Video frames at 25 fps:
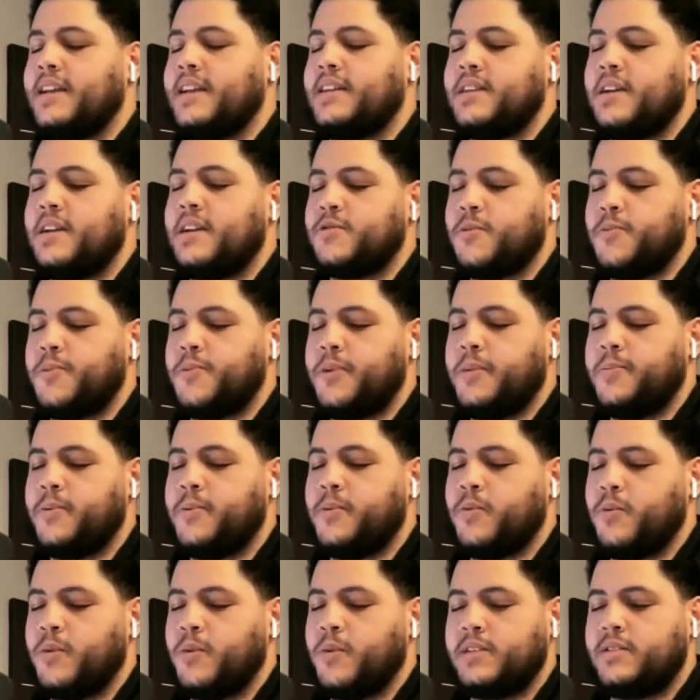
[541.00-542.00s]
a lot of times
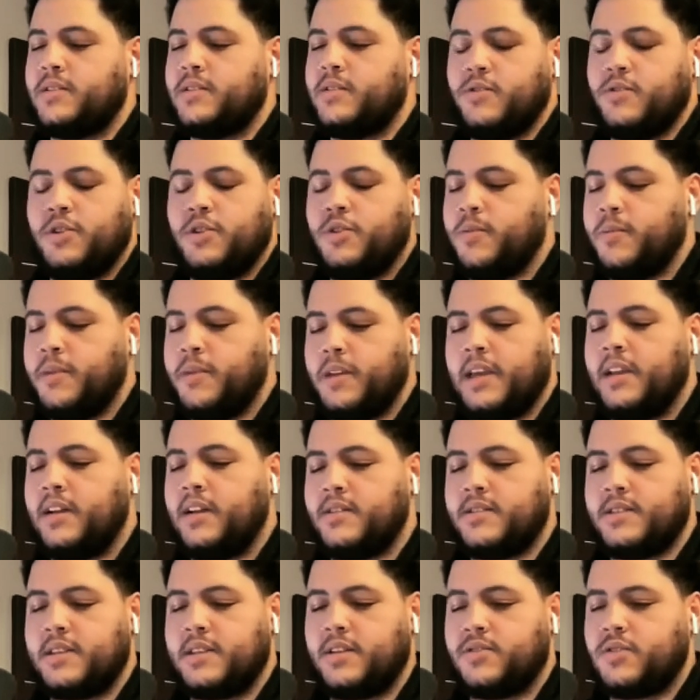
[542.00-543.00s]
you and me get
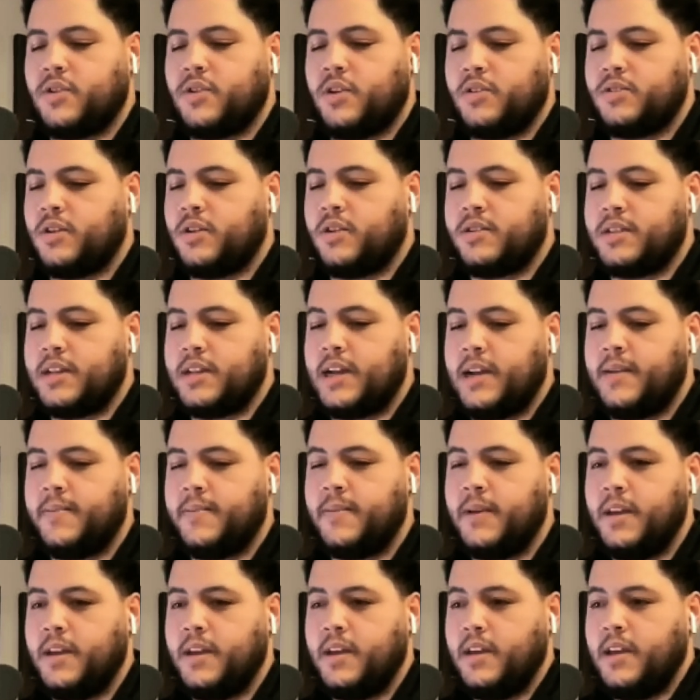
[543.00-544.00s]
on sales calls all the
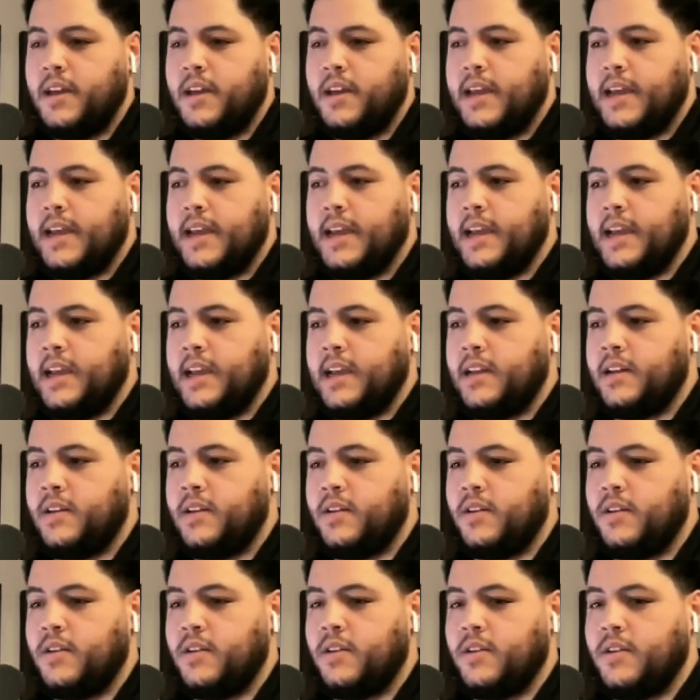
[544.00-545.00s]
time and
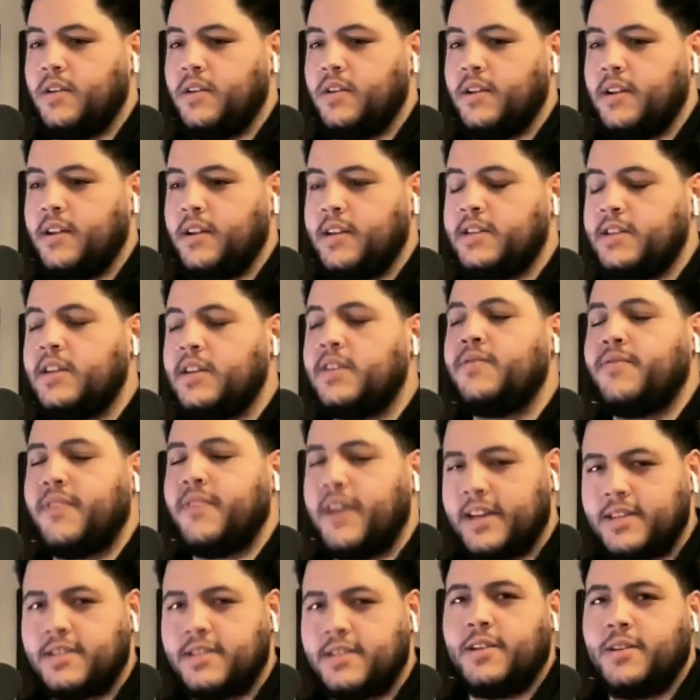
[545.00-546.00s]
is
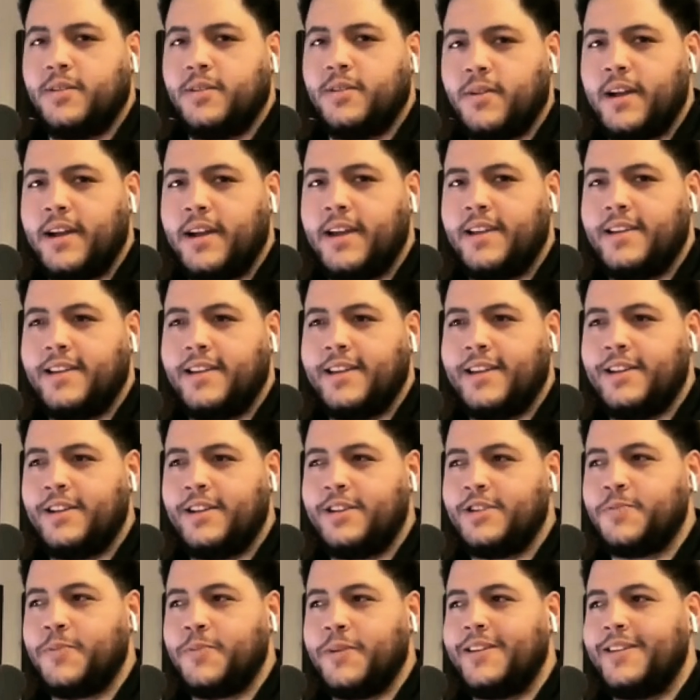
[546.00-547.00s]
investing, right? And
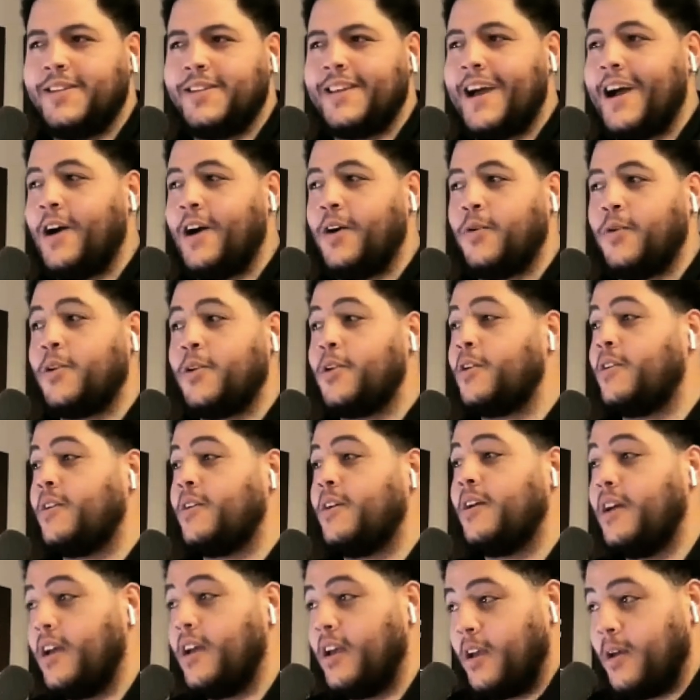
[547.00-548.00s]
there's been now
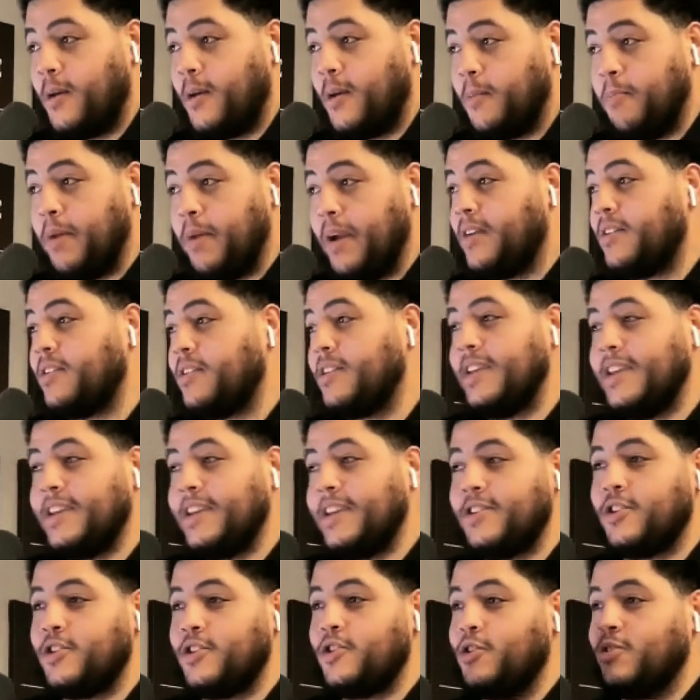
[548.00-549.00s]
we're barely
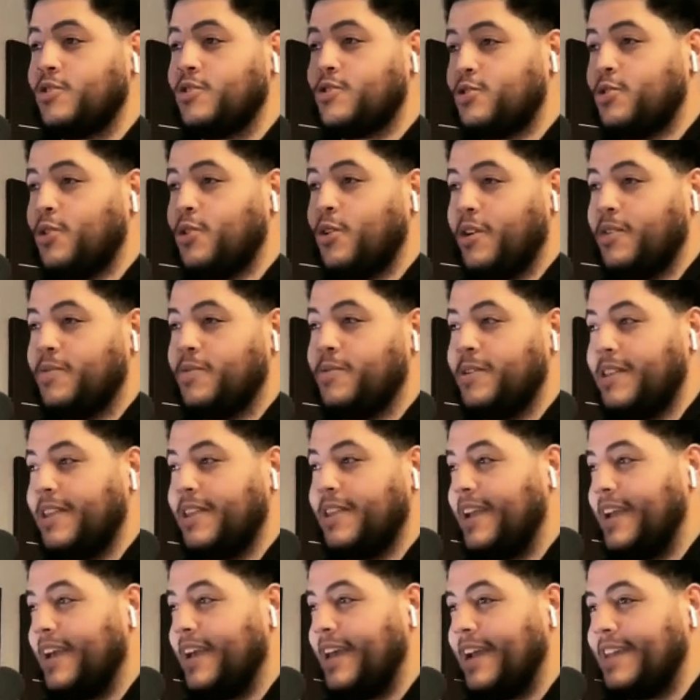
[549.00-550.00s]
into your story,
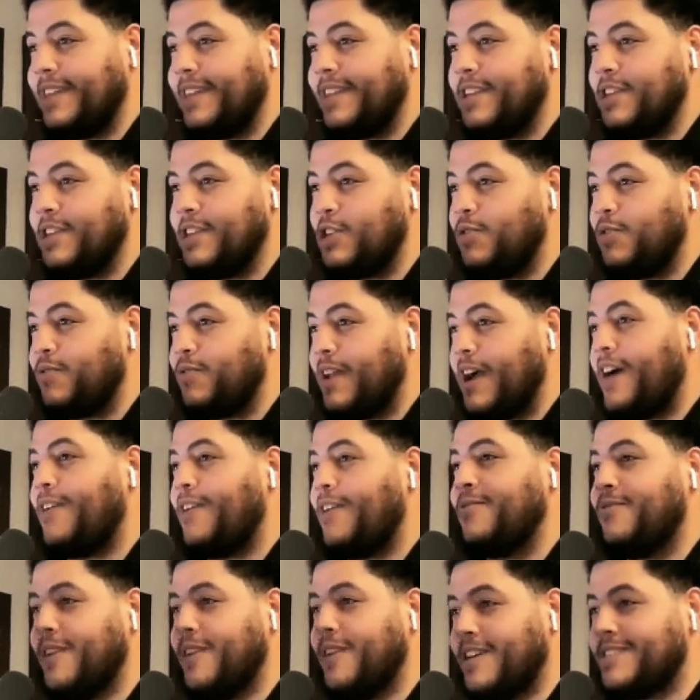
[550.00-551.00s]
really. And I think you've
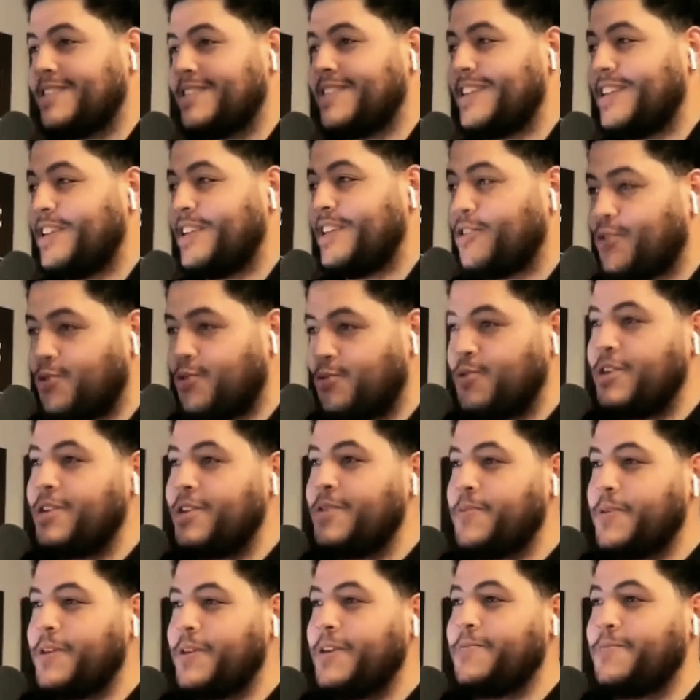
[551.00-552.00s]
now invested in
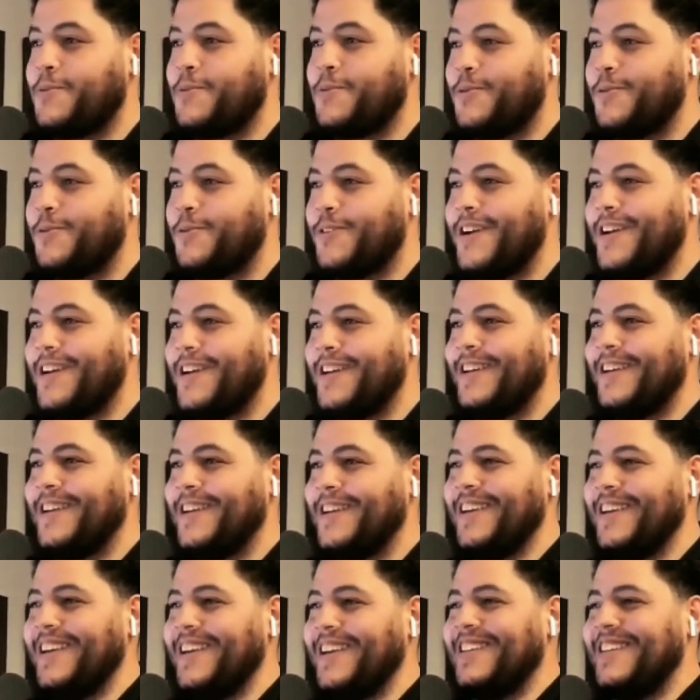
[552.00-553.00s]
three people, right?
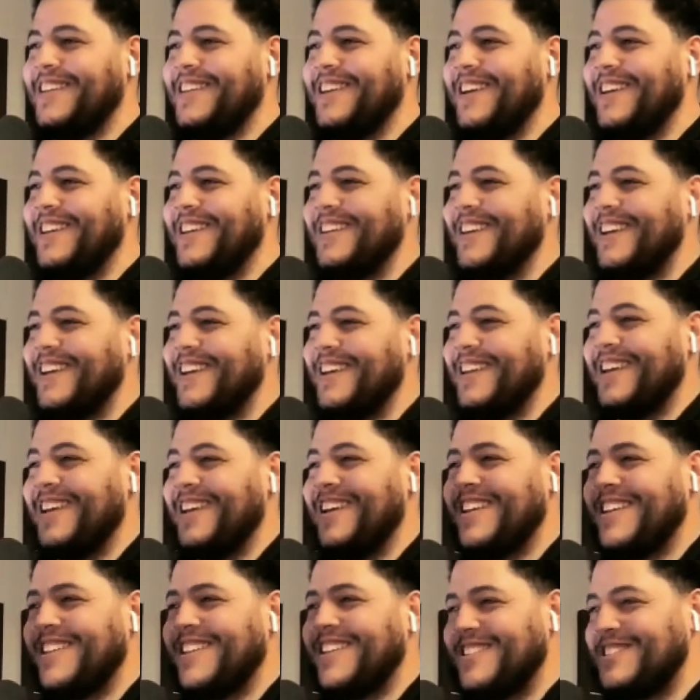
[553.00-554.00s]
And
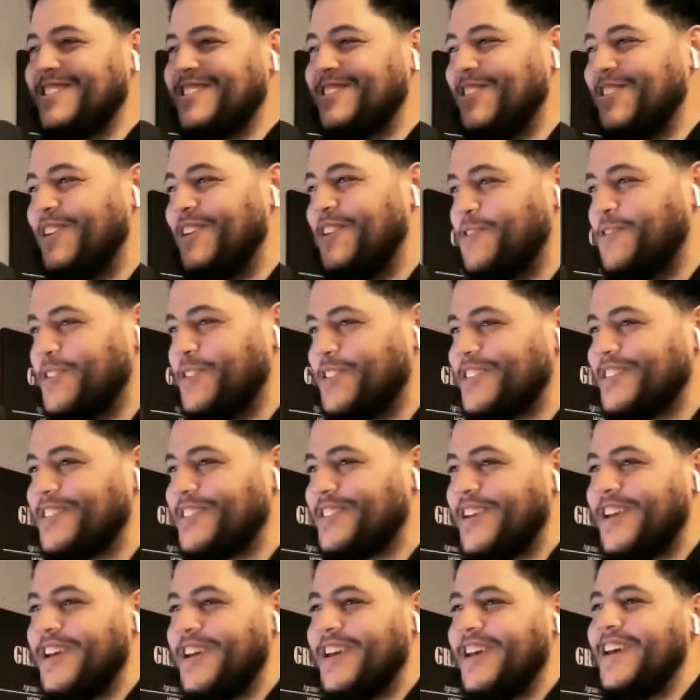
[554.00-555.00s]
into the story, which
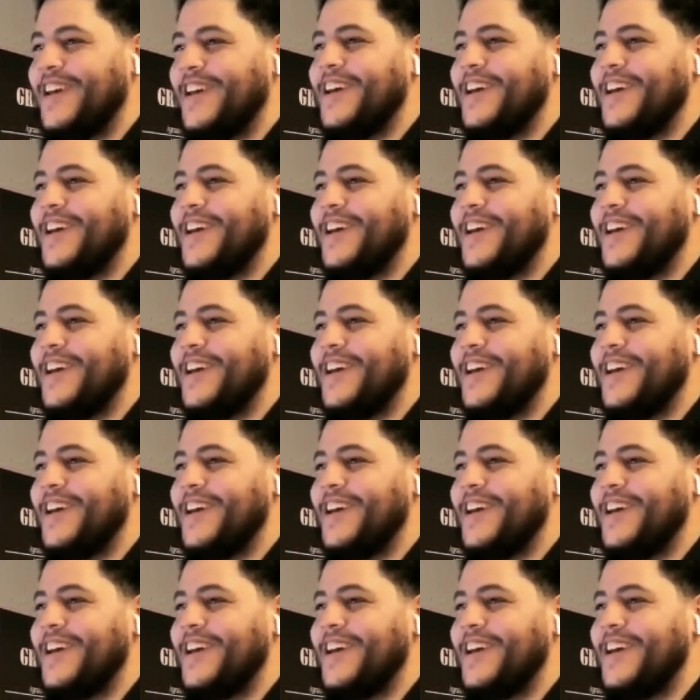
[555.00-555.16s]
is